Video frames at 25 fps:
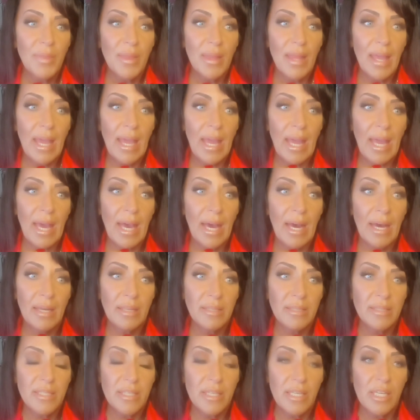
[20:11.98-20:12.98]

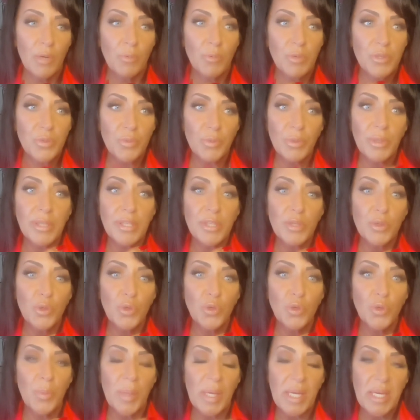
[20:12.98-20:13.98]
And it was really
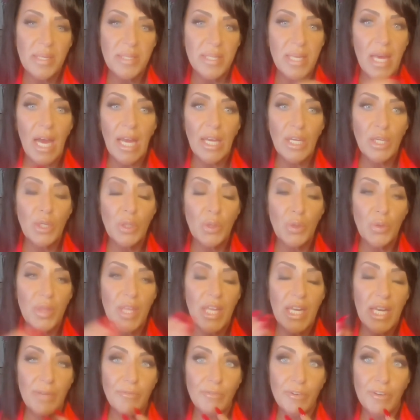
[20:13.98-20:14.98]
cool because I knew
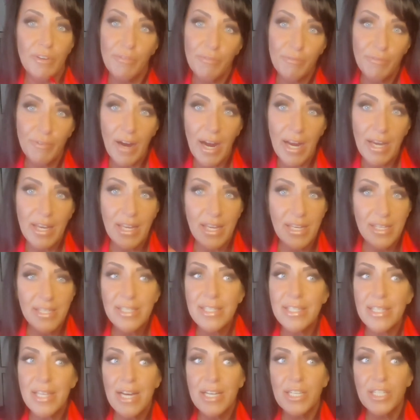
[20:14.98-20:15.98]
that every
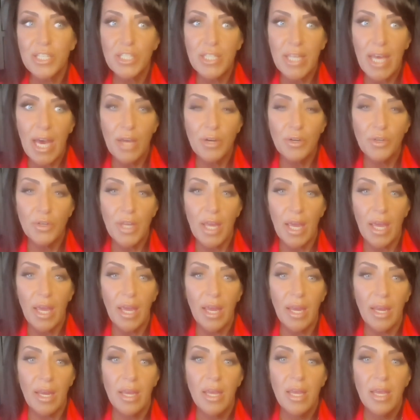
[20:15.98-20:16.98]

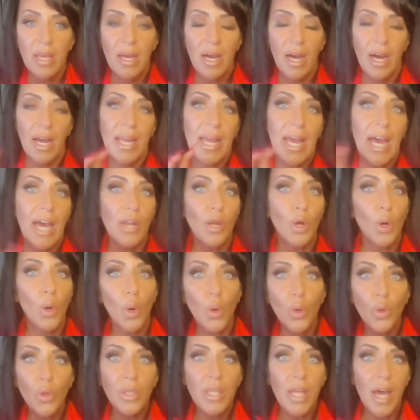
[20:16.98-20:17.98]
Friday/Saturday, I had a
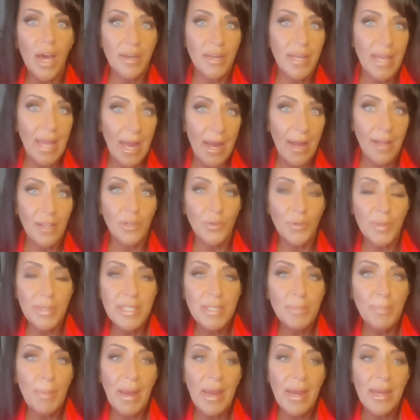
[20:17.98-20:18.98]
whole lot of
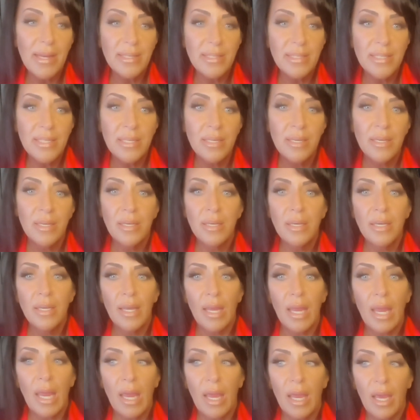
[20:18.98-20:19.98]
calories banked.
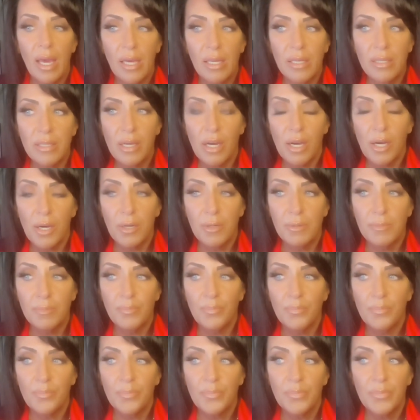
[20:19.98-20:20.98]

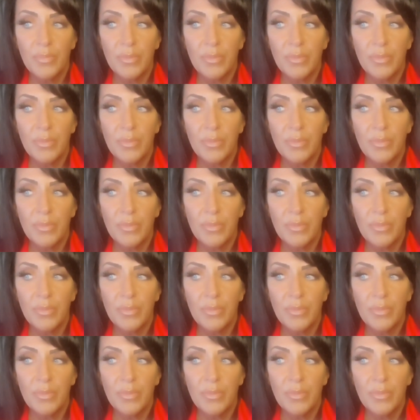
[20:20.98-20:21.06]
And